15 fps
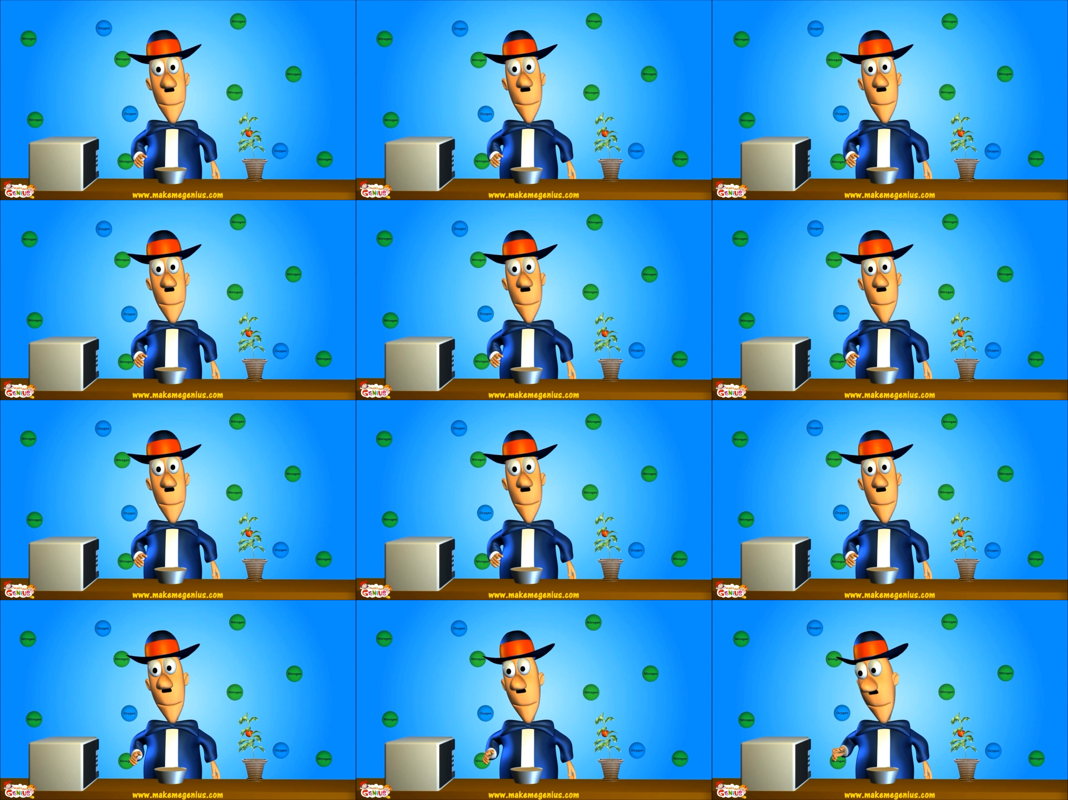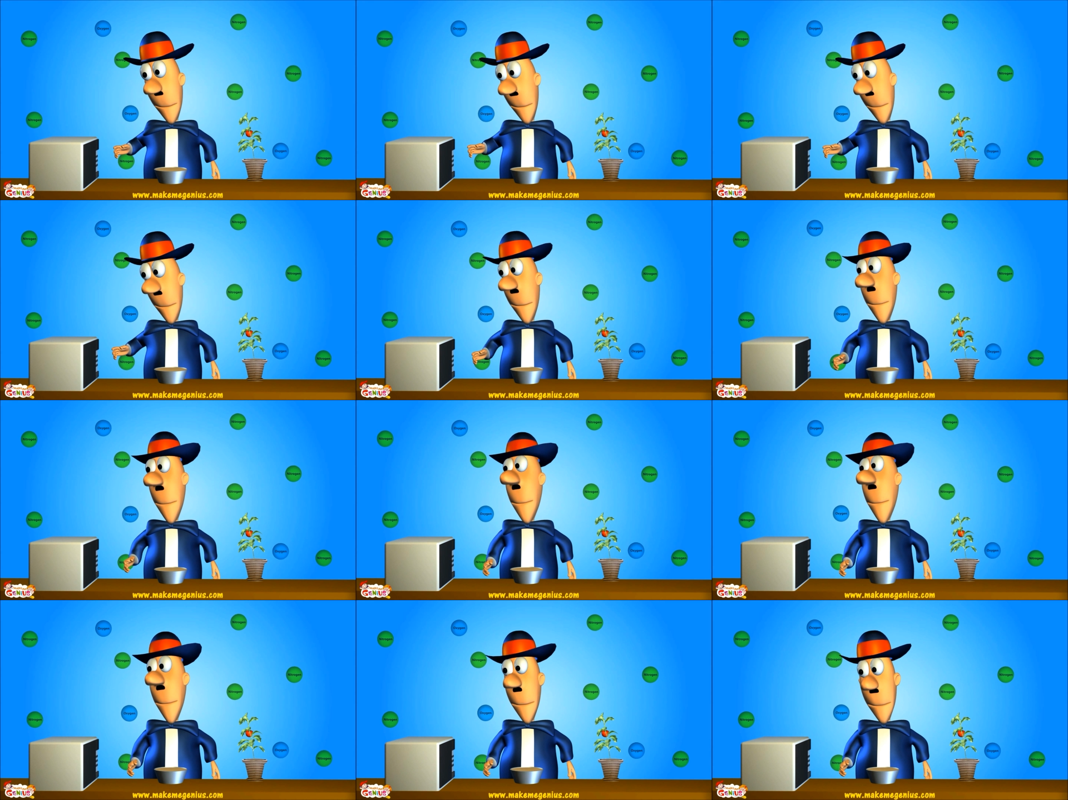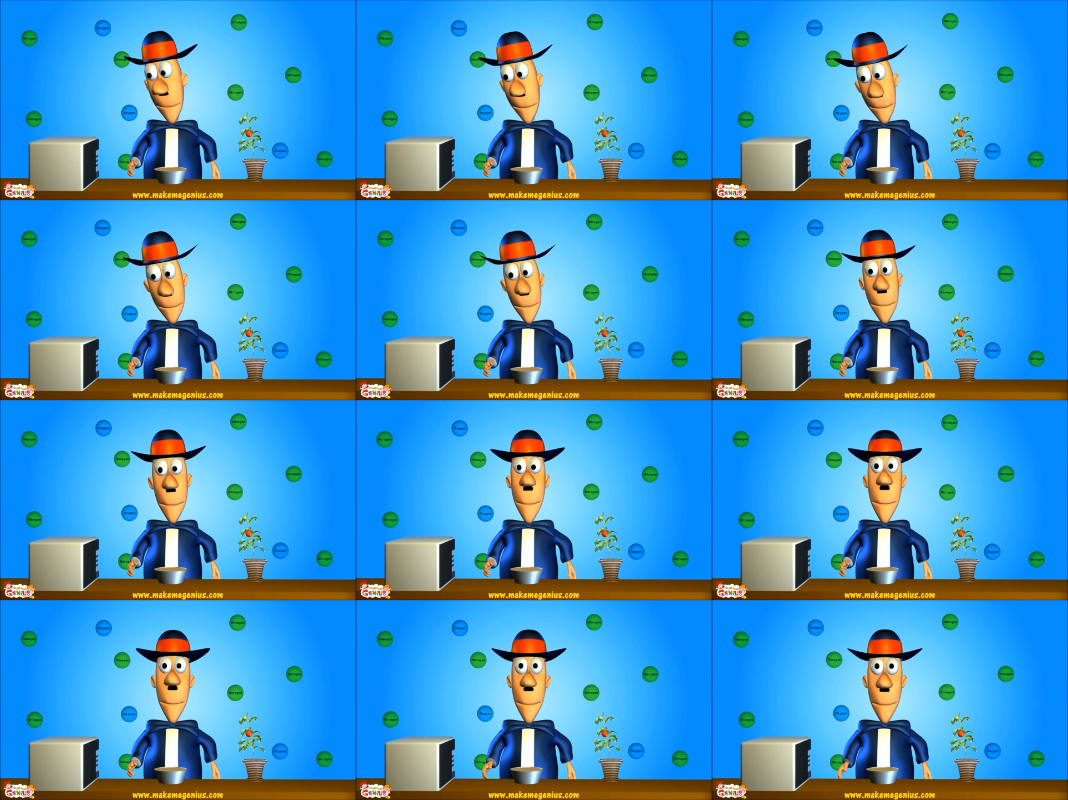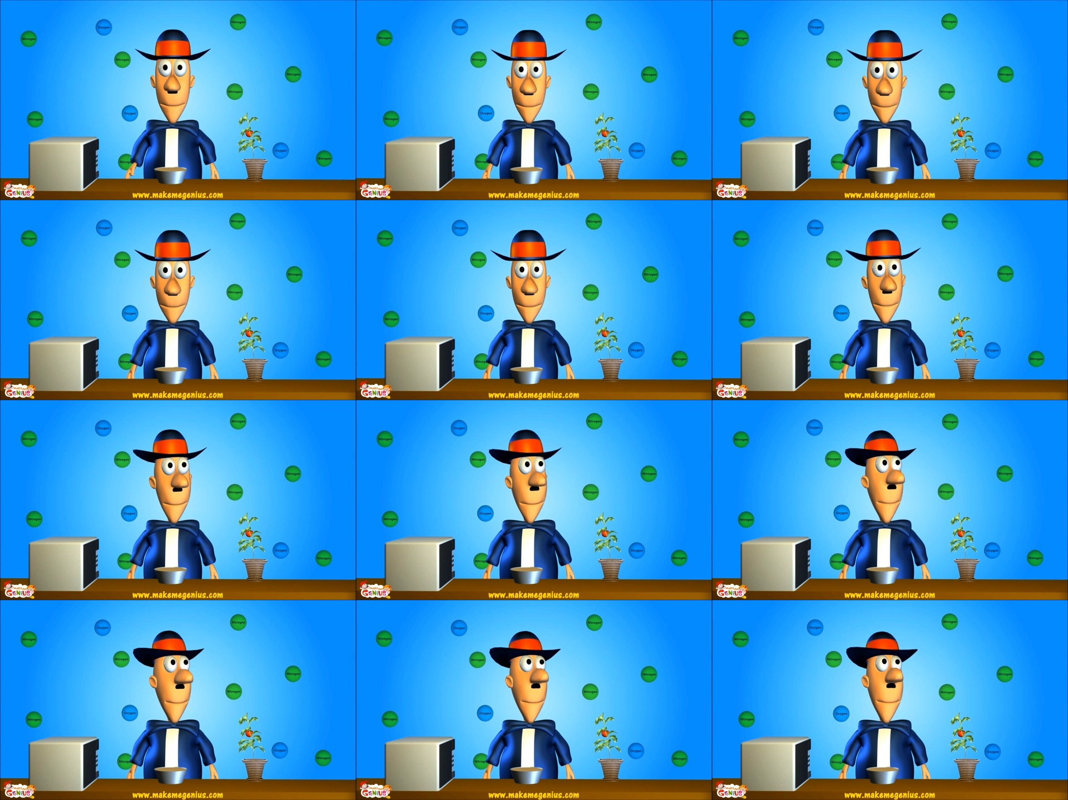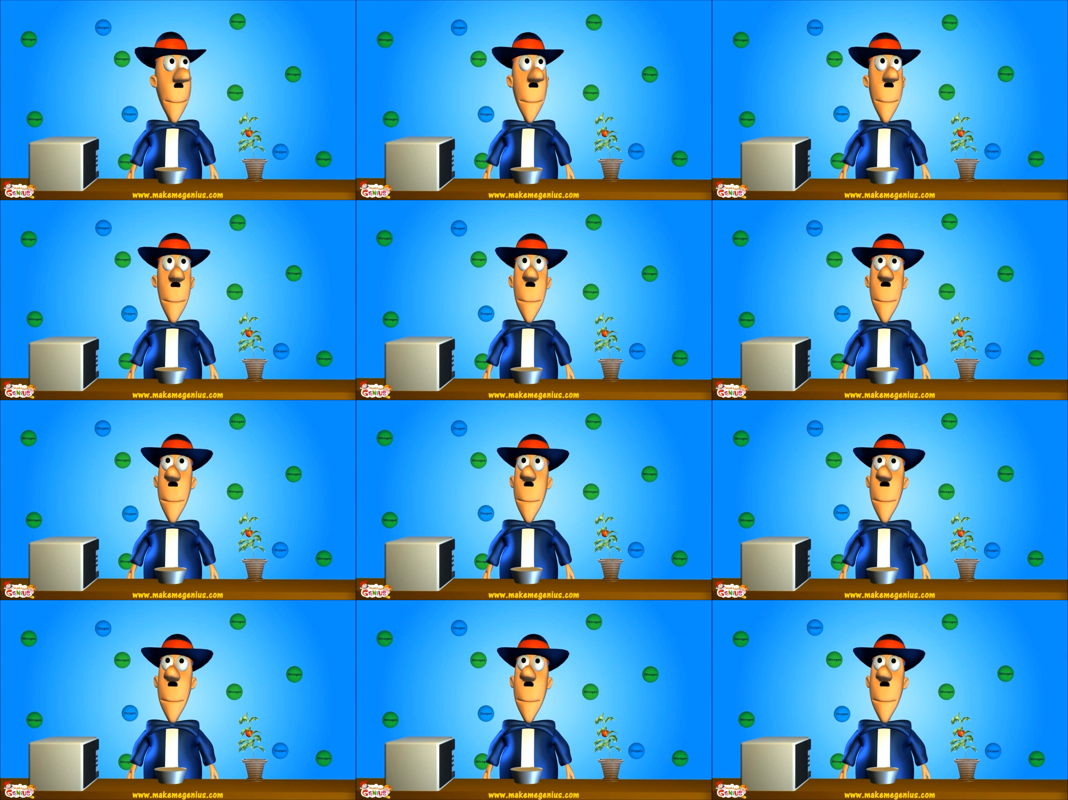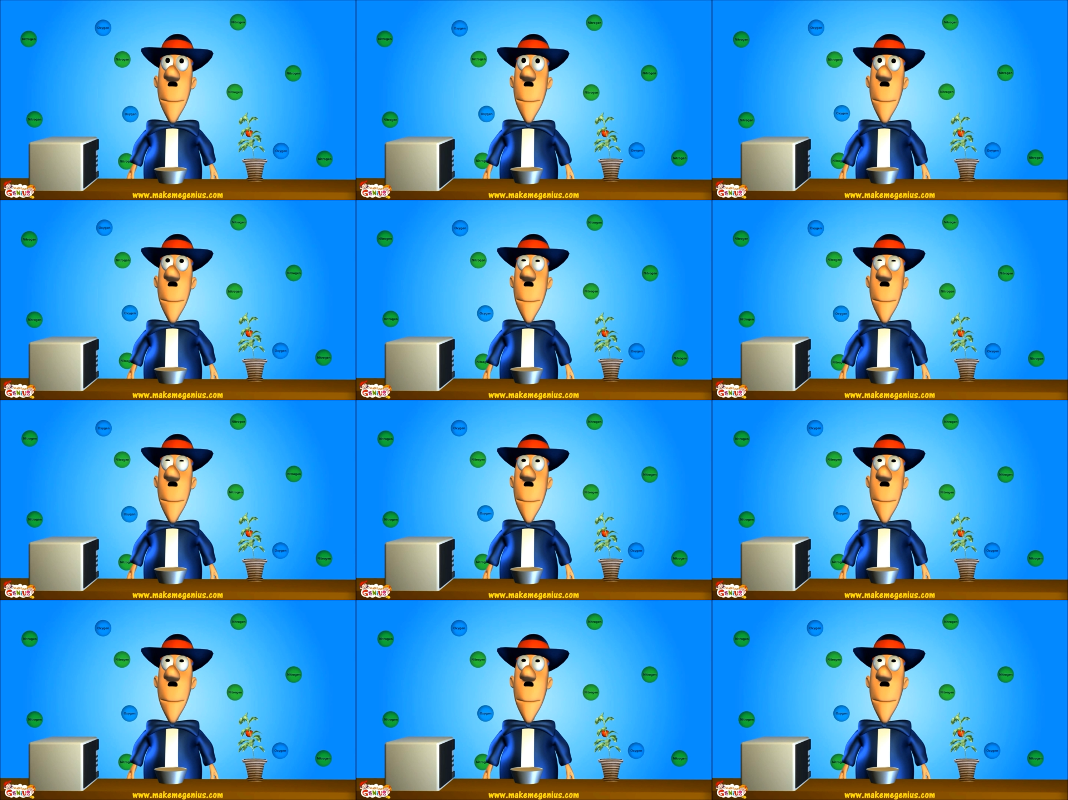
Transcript: Nobody's mouth can be seen.